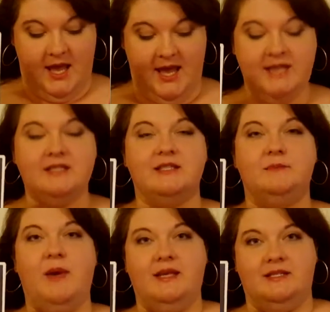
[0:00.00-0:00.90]
He's a
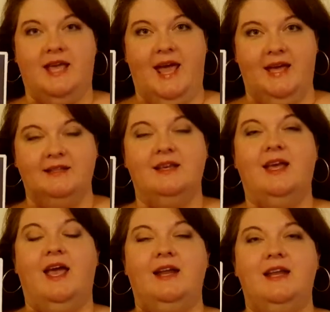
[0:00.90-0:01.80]
space cat,
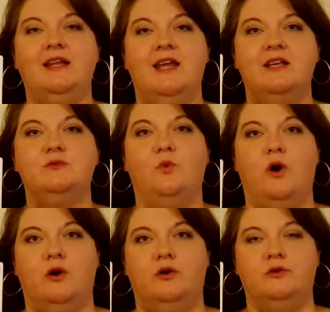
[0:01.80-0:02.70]
and in his
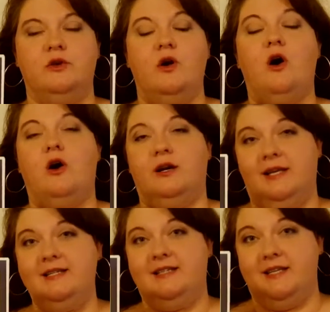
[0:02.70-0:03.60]
world, or at
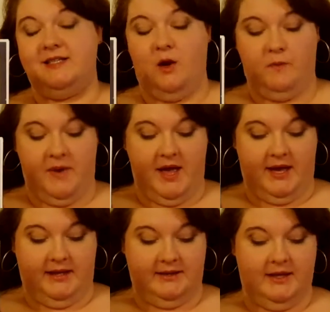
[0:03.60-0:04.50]
least in his own
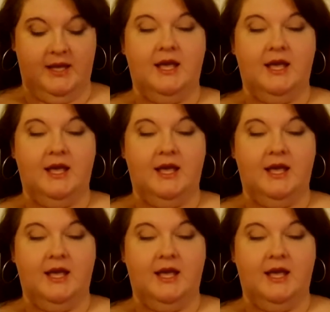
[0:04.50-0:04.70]
mind,